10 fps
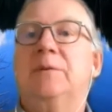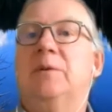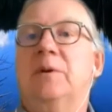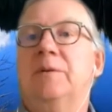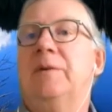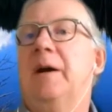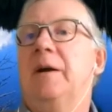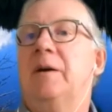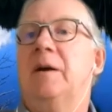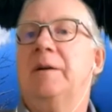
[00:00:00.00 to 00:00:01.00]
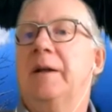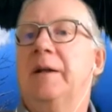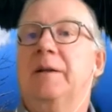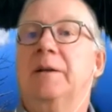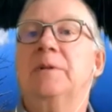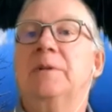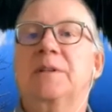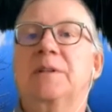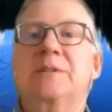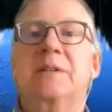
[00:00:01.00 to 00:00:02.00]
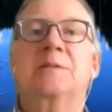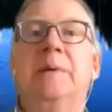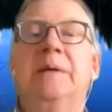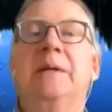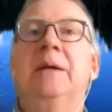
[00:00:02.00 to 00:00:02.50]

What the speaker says: for fire hardening and risk assessment.